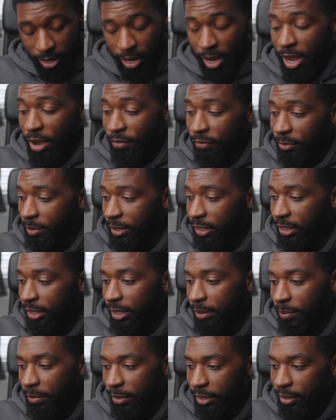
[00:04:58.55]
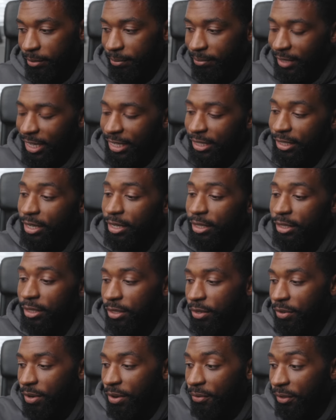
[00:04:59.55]
From Sigma. It sucks
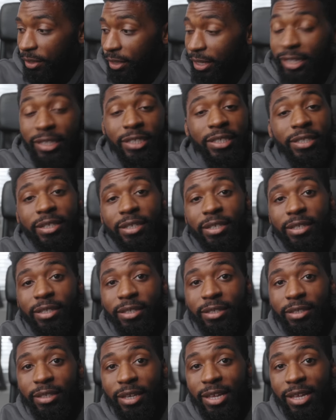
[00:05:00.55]
though. I really like this lens.